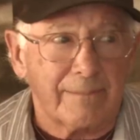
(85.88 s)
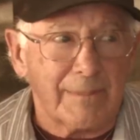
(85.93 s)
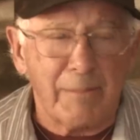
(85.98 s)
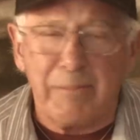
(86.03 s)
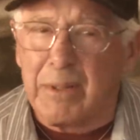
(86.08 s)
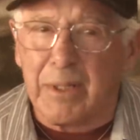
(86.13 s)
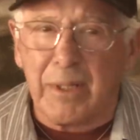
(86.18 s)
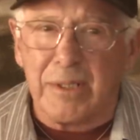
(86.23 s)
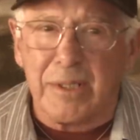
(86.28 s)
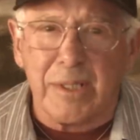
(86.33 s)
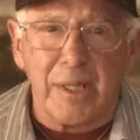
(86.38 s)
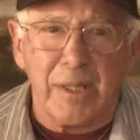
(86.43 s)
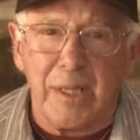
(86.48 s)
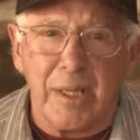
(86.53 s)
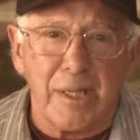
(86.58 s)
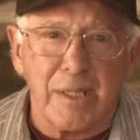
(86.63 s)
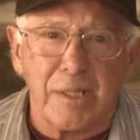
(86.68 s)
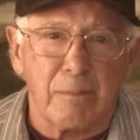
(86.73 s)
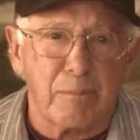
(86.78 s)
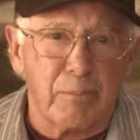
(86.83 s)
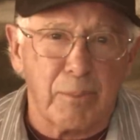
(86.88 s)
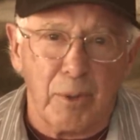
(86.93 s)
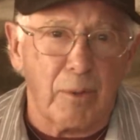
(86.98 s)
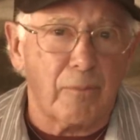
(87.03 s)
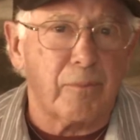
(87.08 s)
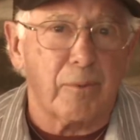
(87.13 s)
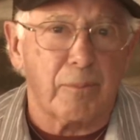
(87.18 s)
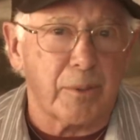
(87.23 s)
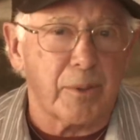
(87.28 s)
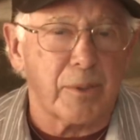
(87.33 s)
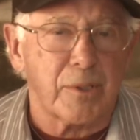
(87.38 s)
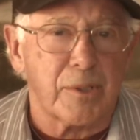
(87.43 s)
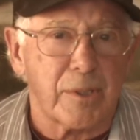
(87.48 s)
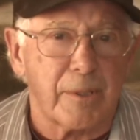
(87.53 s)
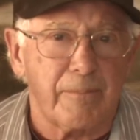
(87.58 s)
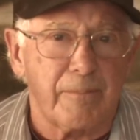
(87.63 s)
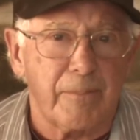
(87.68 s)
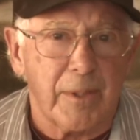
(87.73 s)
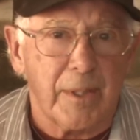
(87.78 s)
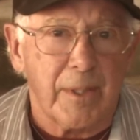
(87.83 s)
because I think he's a beautiful
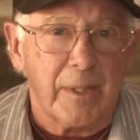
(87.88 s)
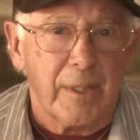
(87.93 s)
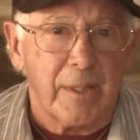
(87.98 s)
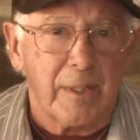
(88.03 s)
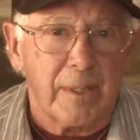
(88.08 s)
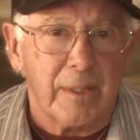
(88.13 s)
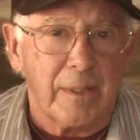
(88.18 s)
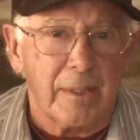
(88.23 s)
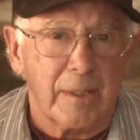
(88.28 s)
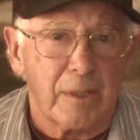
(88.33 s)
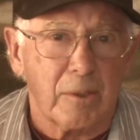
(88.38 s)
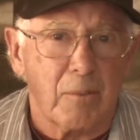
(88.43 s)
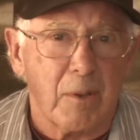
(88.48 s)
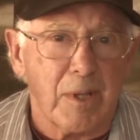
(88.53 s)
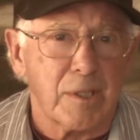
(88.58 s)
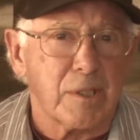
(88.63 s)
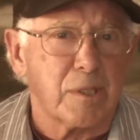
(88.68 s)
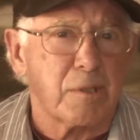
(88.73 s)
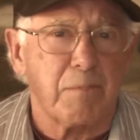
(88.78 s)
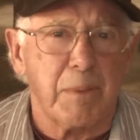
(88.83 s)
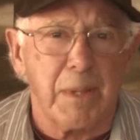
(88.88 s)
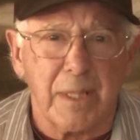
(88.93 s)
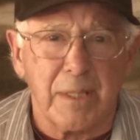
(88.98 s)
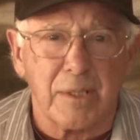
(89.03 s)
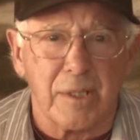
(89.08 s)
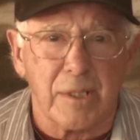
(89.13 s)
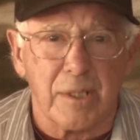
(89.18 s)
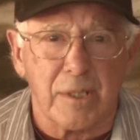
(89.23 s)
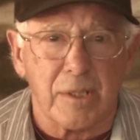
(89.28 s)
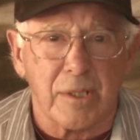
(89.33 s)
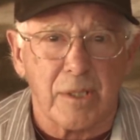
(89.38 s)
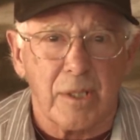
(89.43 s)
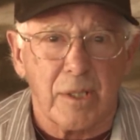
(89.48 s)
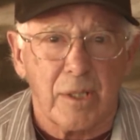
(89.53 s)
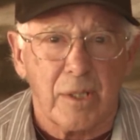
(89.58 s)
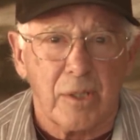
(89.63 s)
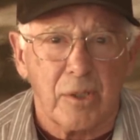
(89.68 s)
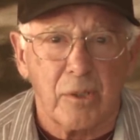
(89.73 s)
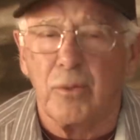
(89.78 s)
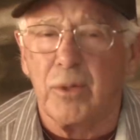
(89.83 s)
person, and the way he speaks is
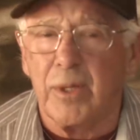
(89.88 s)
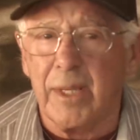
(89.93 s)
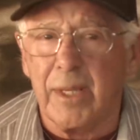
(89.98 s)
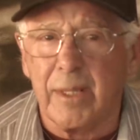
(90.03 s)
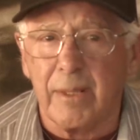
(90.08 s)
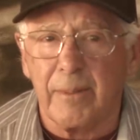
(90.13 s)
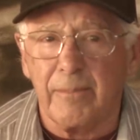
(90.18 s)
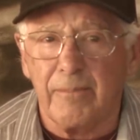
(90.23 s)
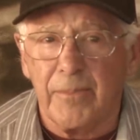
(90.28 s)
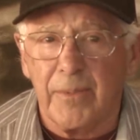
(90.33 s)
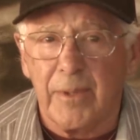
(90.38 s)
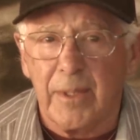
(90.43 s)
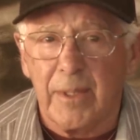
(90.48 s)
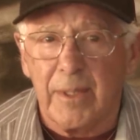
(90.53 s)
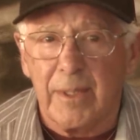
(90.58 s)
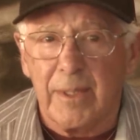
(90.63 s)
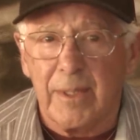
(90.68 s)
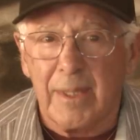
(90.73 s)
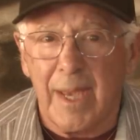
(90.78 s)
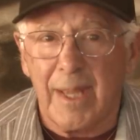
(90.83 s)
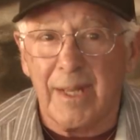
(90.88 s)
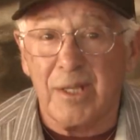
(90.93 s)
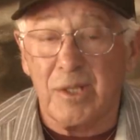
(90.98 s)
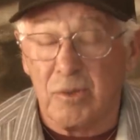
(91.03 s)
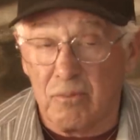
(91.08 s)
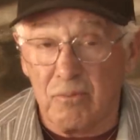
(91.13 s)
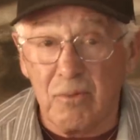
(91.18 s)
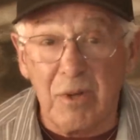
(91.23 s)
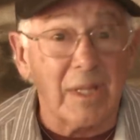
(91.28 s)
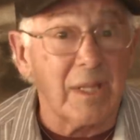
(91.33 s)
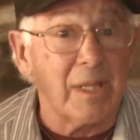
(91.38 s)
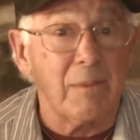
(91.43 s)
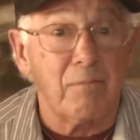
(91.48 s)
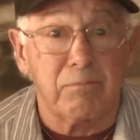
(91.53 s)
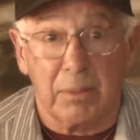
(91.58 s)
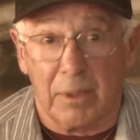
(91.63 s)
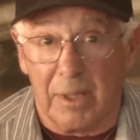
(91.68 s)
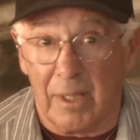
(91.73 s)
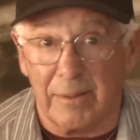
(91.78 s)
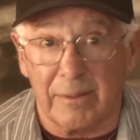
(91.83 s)
unique, and he's really
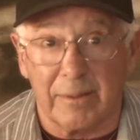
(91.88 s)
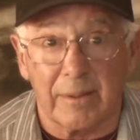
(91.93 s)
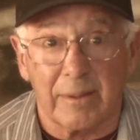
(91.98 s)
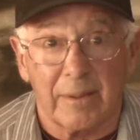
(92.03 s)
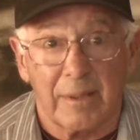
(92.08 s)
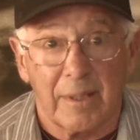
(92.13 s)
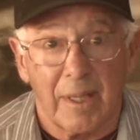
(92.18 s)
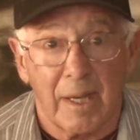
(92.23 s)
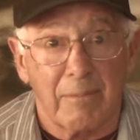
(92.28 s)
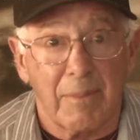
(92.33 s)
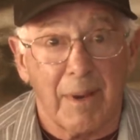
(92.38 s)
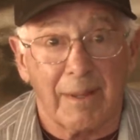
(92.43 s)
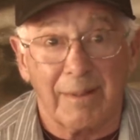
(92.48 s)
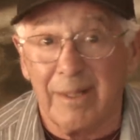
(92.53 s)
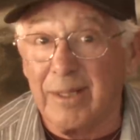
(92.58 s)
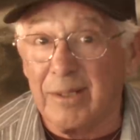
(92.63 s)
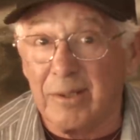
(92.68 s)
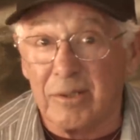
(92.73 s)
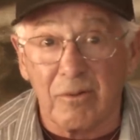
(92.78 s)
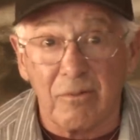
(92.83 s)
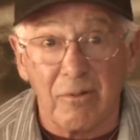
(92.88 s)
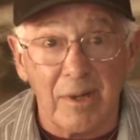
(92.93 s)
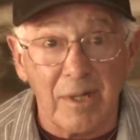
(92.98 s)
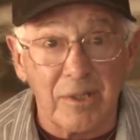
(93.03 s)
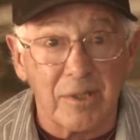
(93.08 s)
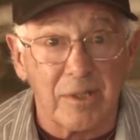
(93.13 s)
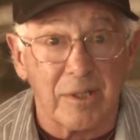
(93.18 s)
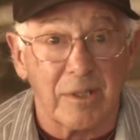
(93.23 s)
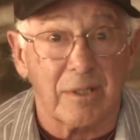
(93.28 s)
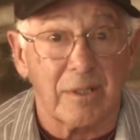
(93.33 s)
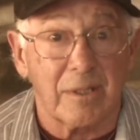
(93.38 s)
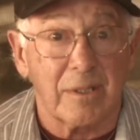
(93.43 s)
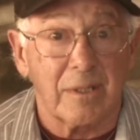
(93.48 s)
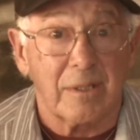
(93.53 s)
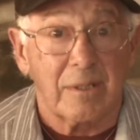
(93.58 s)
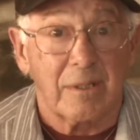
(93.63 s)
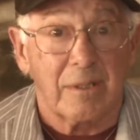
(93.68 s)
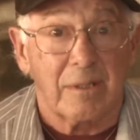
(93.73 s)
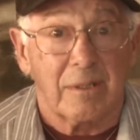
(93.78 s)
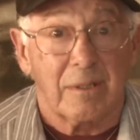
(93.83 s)
blunt about integration,
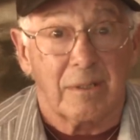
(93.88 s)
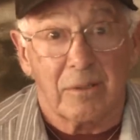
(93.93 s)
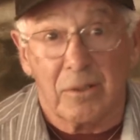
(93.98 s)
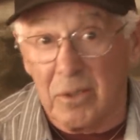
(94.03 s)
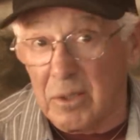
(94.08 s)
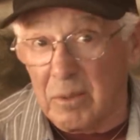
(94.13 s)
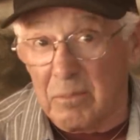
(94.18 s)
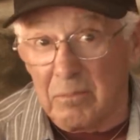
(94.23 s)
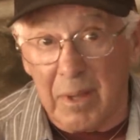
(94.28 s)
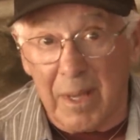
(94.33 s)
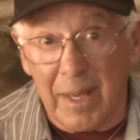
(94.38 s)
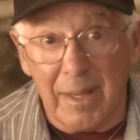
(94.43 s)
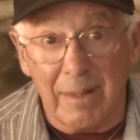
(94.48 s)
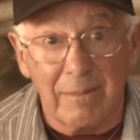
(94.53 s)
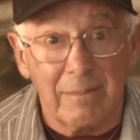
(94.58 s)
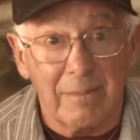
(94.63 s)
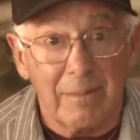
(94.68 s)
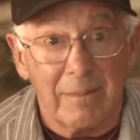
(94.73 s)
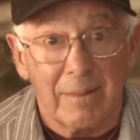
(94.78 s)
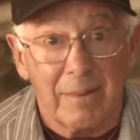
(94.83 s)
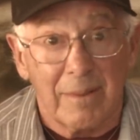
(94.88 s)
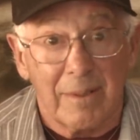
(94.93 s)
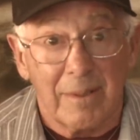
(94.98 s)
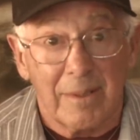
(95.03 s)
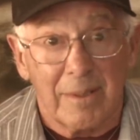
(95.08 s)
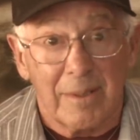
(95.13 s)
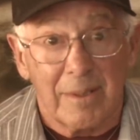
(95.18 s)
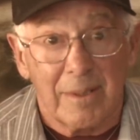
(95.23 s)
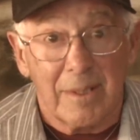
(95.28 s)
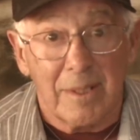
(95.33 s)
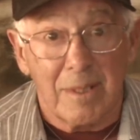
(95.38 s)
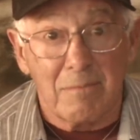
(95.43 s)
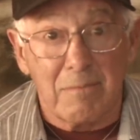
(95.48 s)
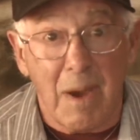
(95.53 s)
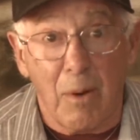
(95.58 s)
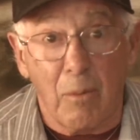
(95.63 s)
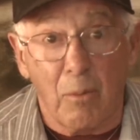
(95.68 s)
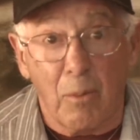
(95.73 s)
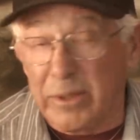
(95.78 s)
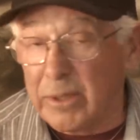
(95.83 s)
good and bad,
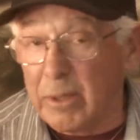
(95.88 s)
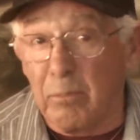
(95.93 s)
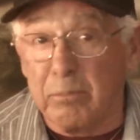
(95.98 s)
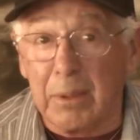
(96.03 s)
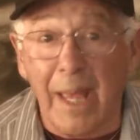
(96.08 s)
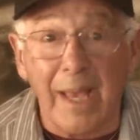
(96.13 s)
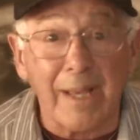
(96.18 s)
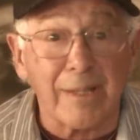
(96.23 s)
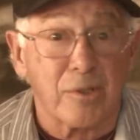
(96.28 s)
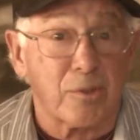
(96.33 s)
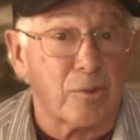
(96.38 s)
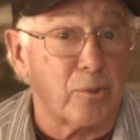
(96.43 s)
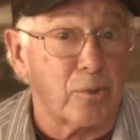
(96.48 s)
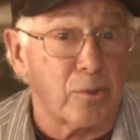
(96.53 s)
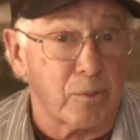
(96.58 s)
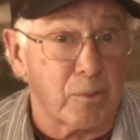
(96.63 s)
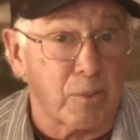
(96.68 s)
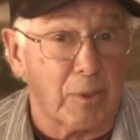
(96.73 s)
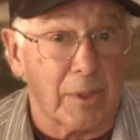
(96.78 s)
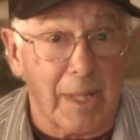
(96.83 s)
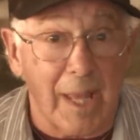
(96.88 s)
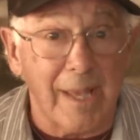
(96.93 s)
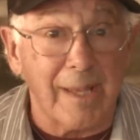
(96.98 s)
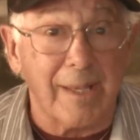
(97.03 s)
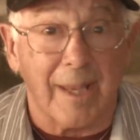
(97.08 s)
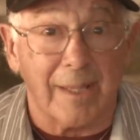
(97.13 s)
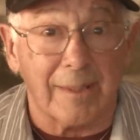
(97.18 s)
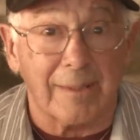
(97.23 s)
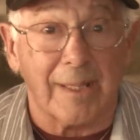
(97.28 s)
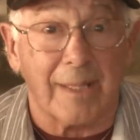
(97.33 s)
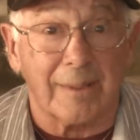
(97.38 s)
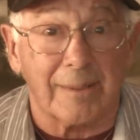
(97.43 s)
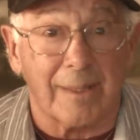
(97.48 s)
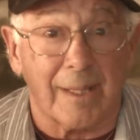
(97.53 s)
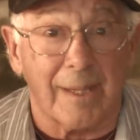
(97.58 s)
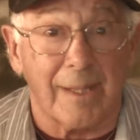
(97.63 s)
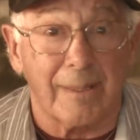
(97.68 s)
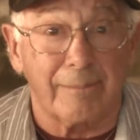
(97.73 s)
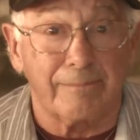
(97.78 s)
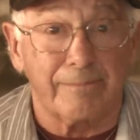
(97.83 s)
about what the black schools were like at that
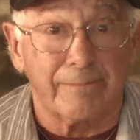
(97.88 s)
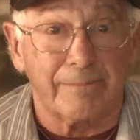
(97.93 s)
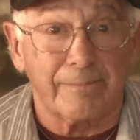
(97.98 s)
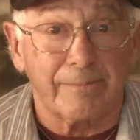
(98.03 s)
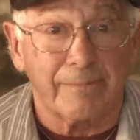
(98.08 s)
time.